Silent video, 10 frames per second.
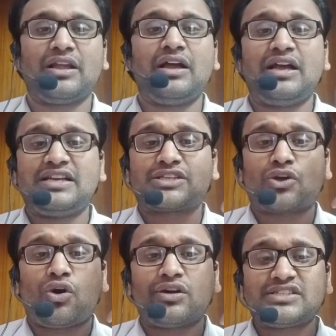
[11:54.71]
His
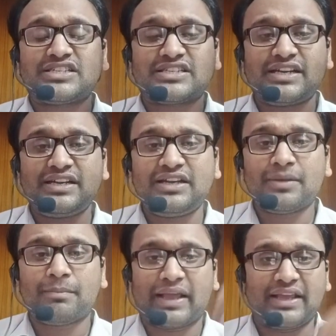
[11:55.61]
constant
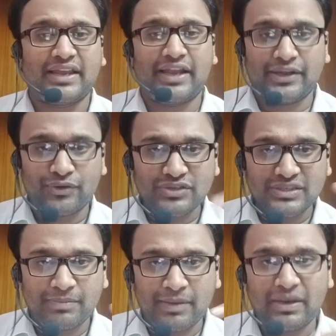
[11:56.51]
migraine,
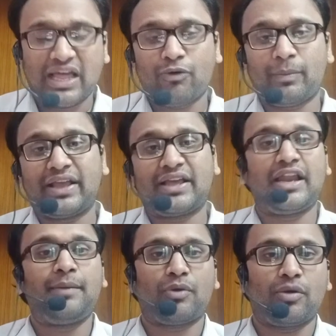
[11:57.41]
some people have
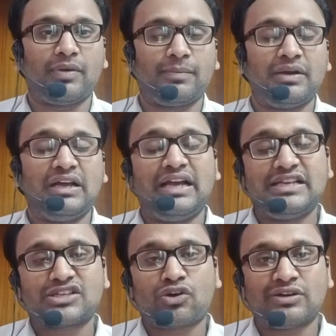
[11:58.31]
migraine problem.
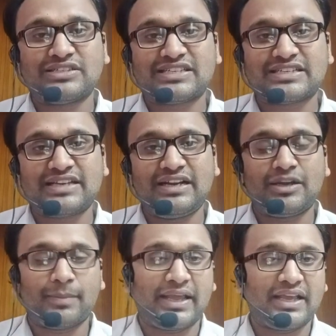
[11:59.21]
His
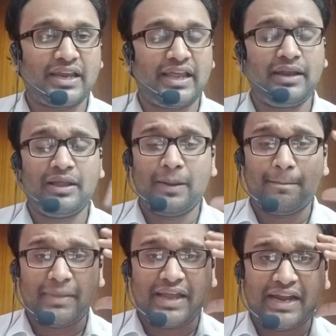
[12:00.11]
constant migraine
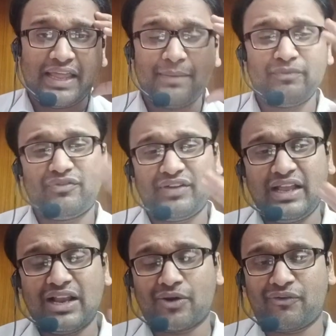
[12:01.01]
made him
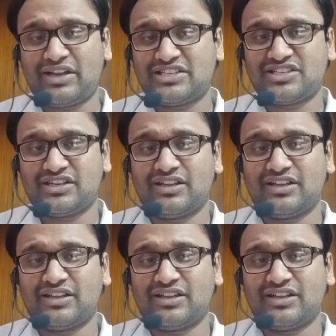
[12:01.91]
feel wretched.